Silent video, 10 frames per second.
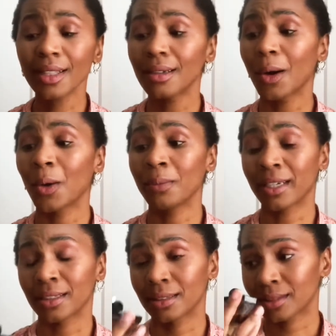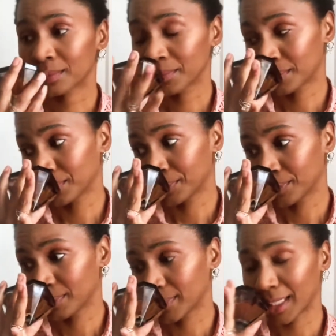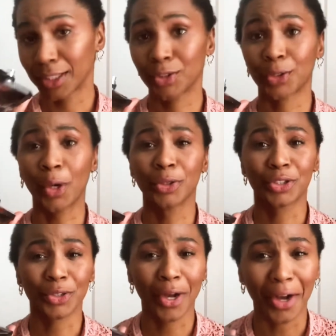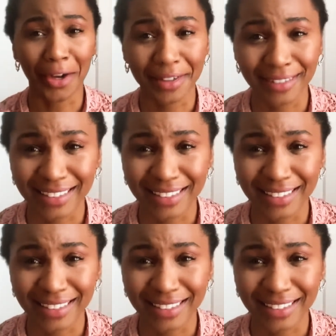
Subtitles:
oh my goodness, it's so strong.